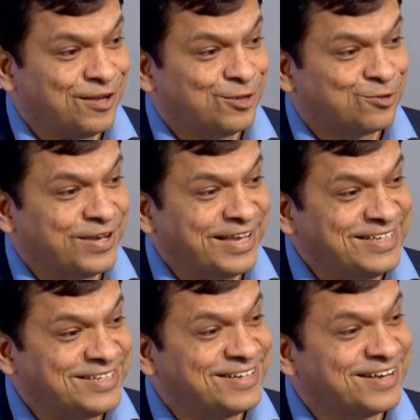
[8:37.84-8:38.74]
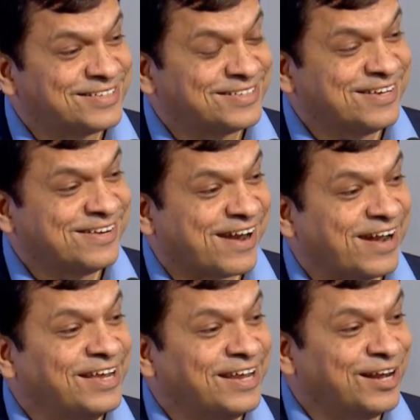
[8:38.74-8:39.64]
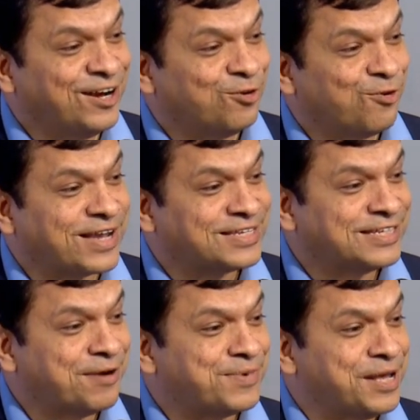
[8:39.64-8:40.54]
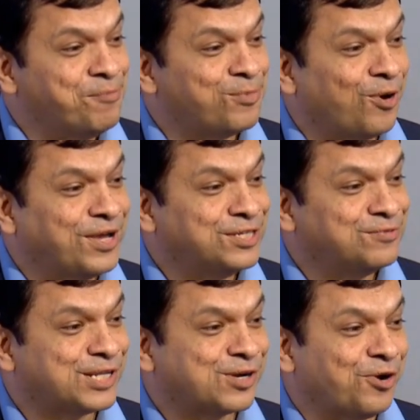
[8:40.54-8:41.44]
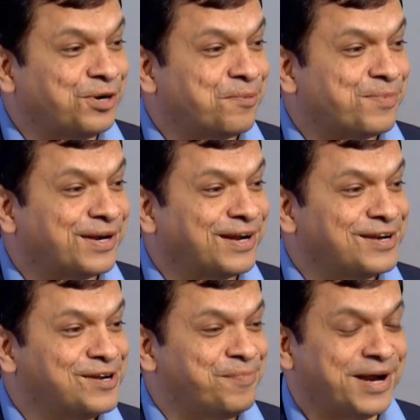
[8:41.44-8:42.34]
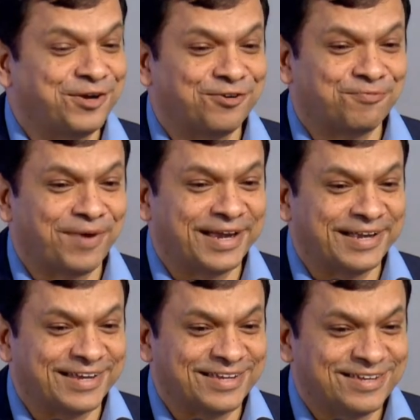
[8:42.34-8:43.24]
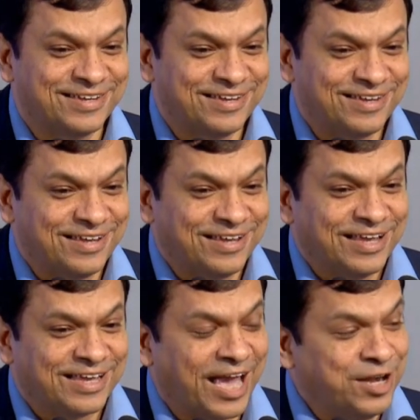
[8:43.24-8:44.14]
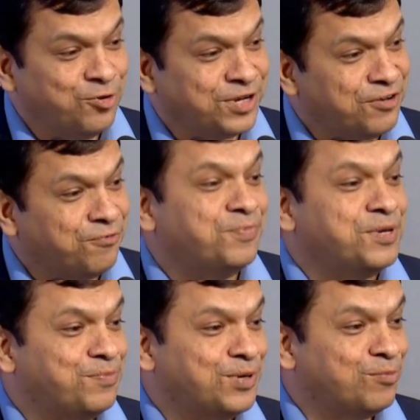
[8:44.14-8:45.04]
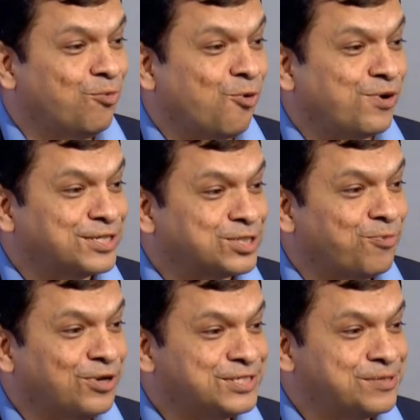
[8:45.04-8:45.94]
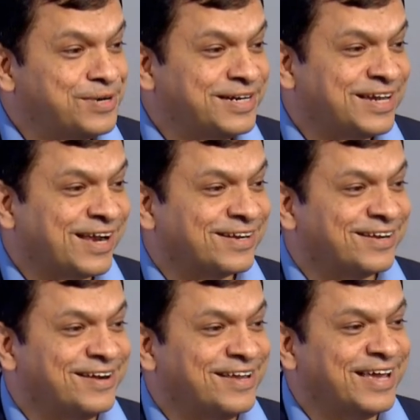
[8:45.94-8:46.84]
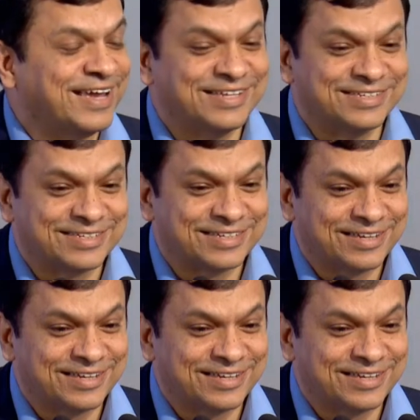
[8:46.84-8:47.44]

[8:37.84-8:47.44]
So is industry ready to accept employees with an entrepreneurial bent of mind? Can you give people more responsibility at an early age?